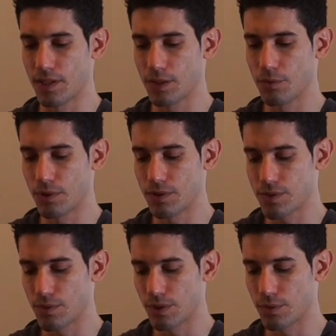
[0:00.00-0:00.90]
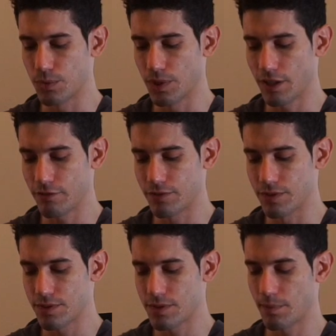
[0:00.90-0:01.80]
here we also want to have
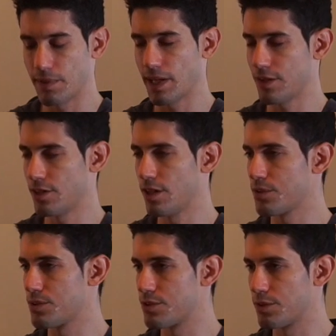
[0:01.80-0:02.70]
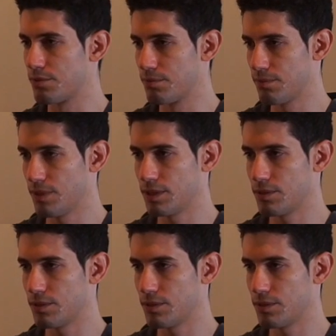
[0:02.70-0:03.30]
this application ecosystem, right?